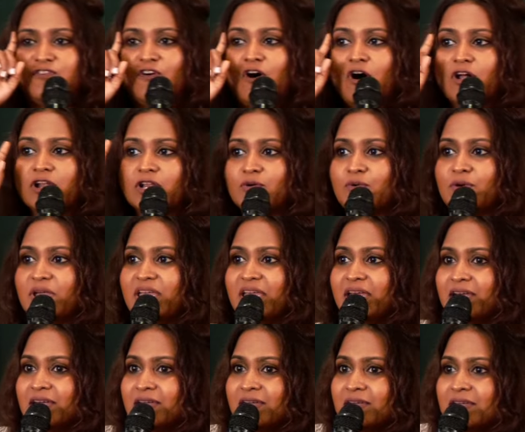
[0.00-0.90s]

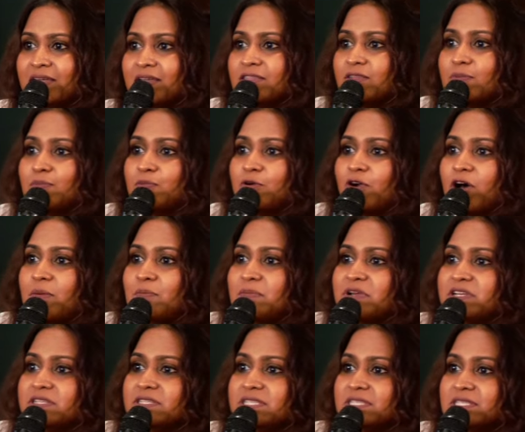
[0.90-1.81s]
following the
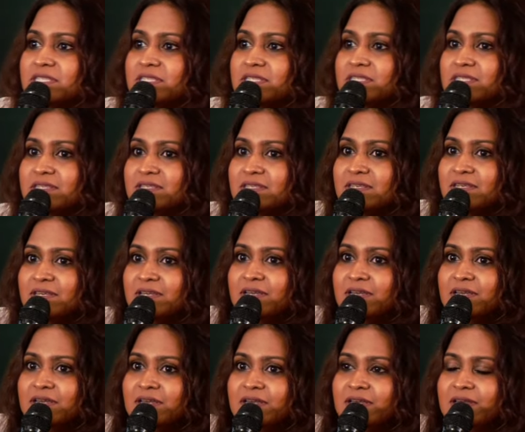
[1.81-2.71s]
promise.
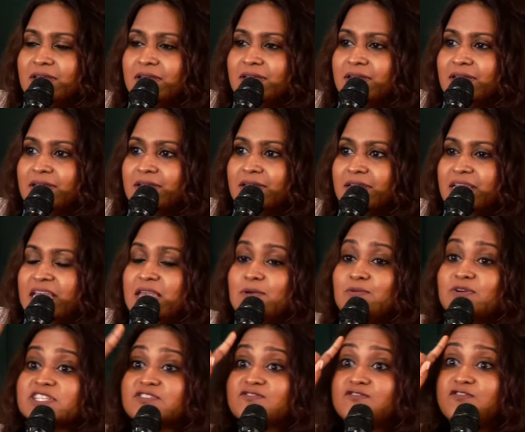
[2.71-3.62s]
He
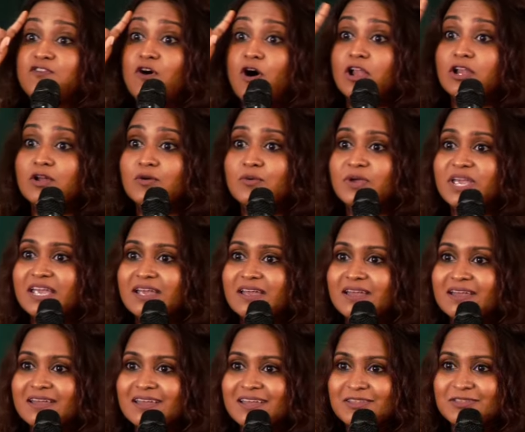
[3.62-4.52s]
was
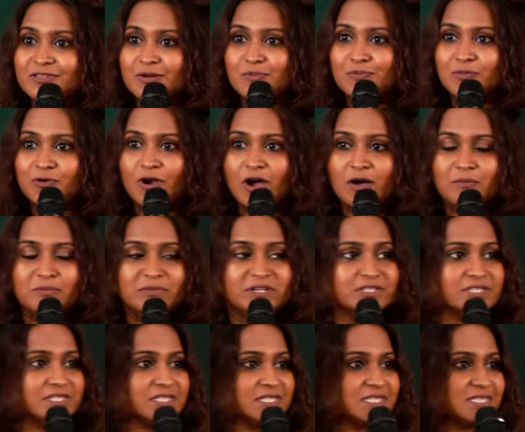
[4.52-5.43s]
following the
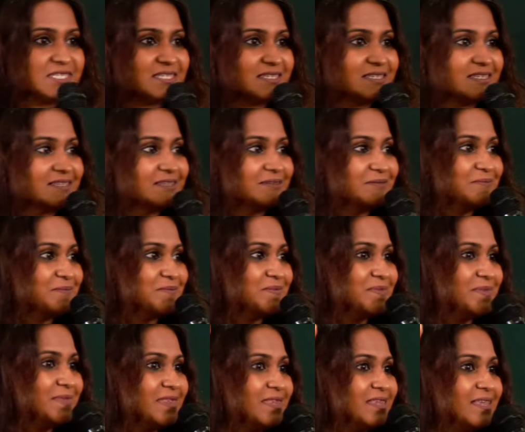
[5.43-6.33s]
promise
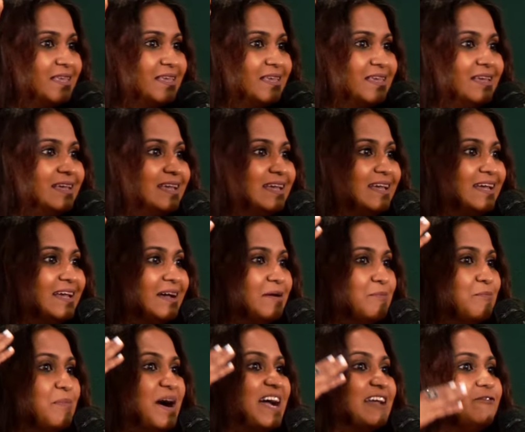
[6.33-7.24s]

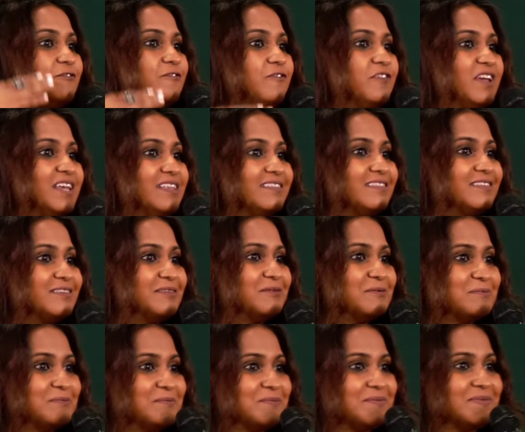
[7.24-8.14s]
by faith.
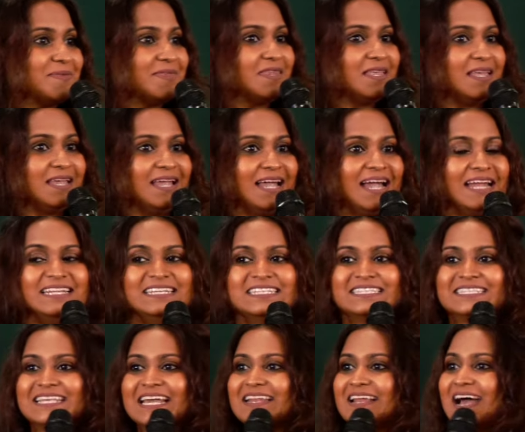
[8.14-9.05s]
And he
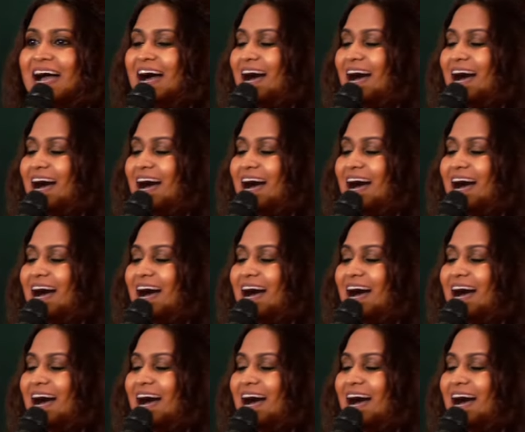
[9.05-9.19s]
said,